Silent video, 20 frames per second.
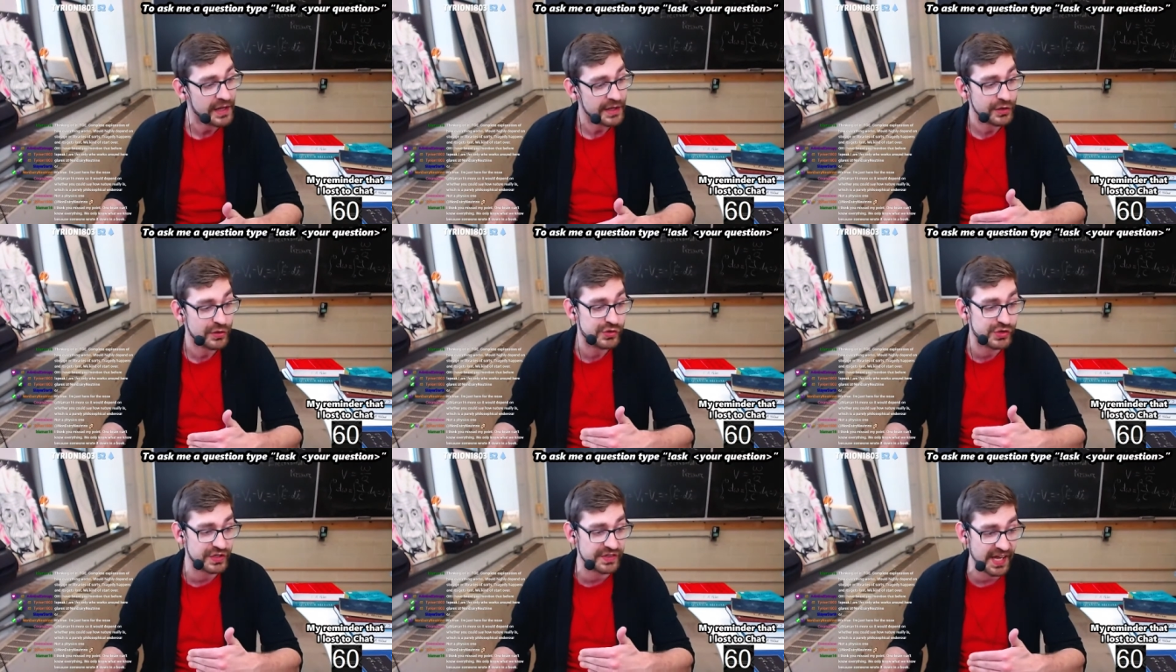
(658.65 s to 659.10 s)

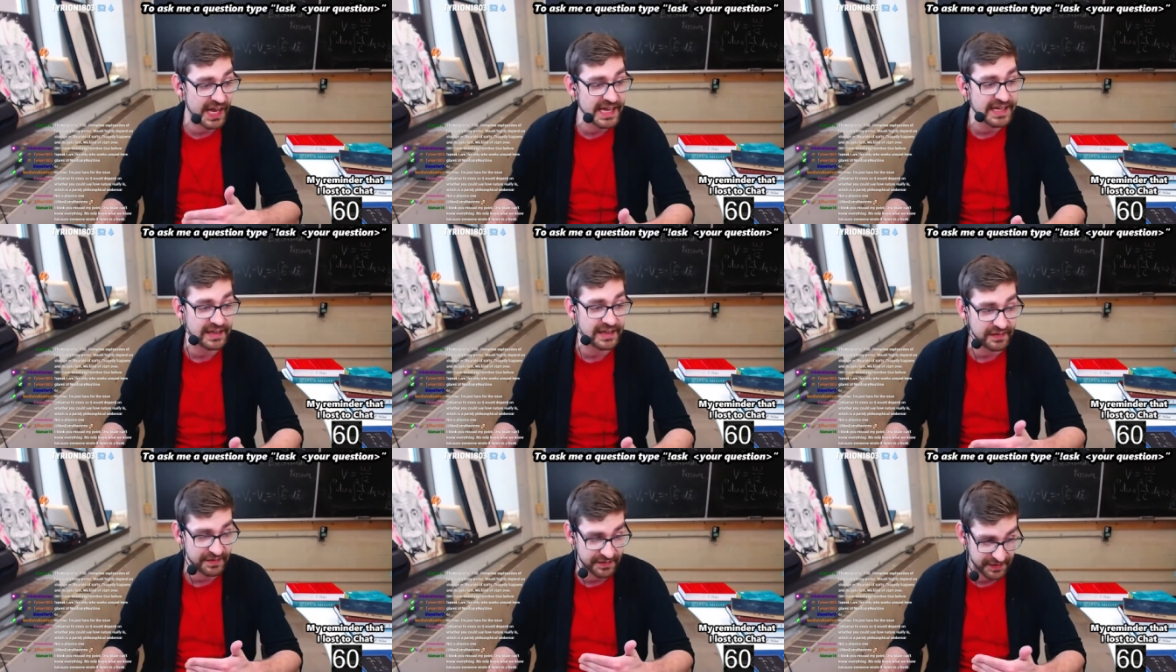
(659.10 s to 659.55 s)
You should
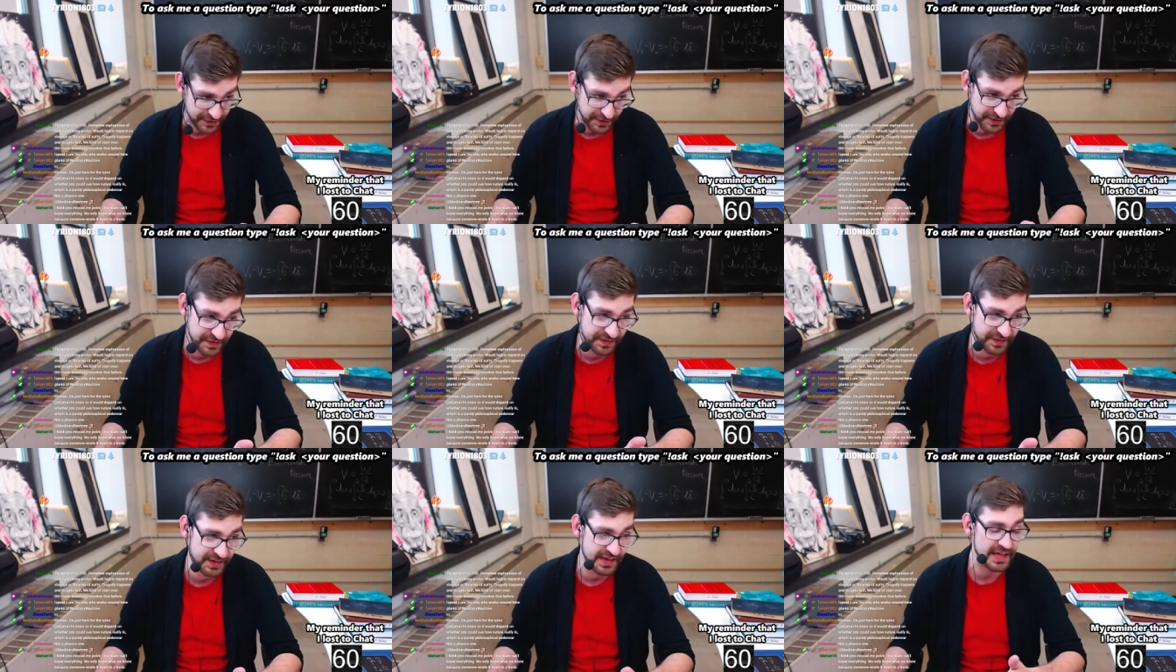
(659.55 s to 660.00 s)
take it
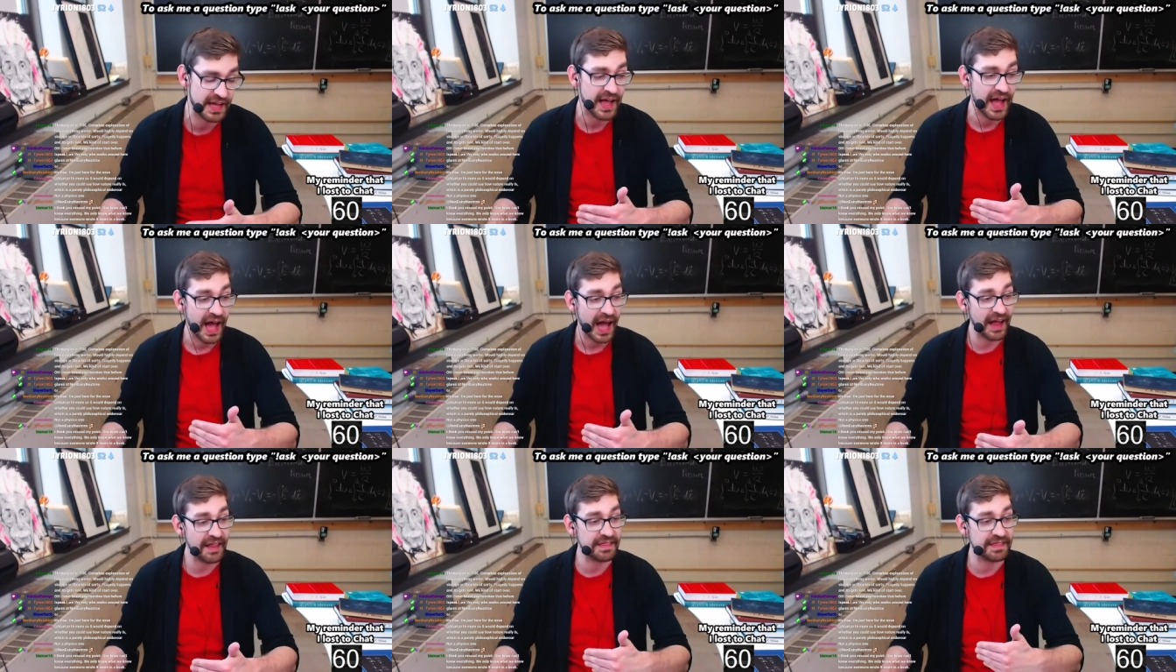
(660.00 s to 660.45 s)
seriously,
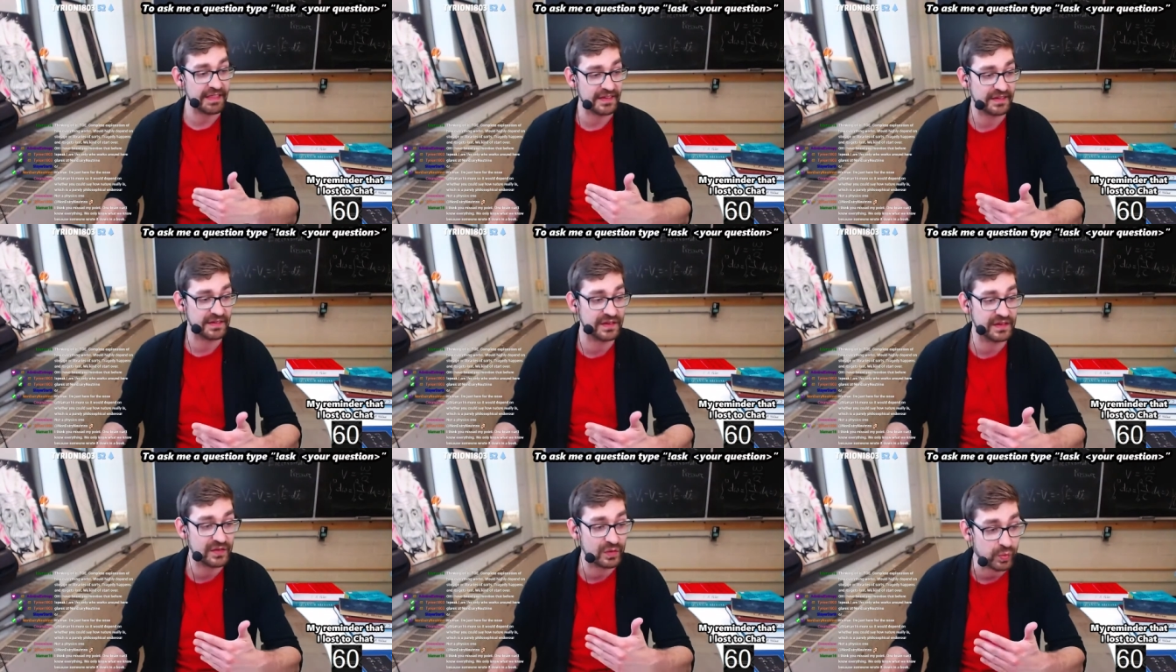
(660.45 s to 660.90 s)
and
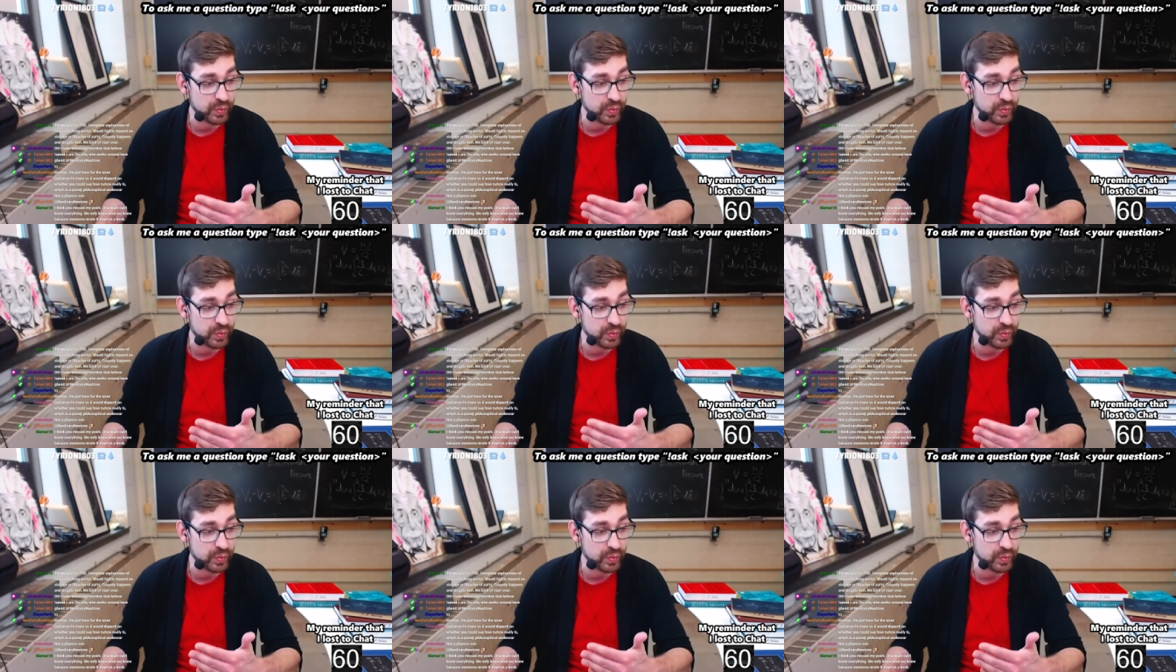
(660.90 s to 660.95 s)
this is